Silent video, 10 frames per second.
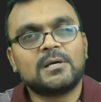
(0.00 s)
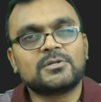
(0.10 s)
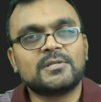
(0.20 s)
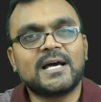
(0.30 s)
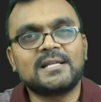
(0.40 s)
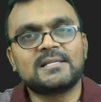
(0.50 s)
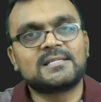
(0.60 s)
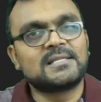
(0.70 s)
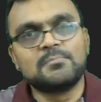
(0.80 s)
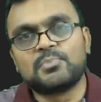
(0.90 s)
So that is a
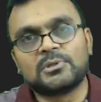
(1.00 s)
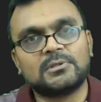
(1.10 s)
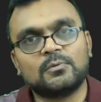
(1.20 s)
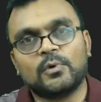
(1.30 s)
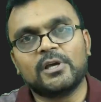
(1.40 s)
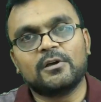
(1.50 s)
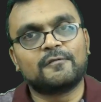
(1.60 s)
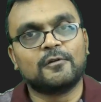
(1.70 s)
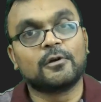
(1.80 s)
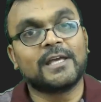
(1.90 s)
simple way
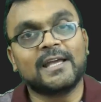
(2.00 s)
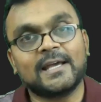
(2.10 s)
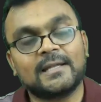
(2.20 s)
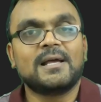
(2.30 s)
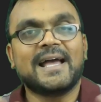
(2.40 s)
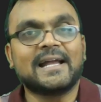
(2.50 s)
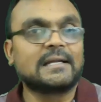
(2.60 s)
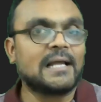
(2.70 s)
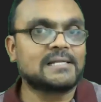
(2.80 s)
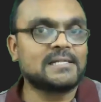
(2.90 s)
of looking at, at
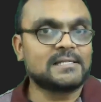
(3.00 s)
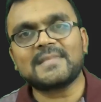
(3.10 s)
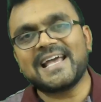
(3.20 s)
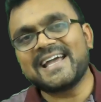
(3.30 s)
classes.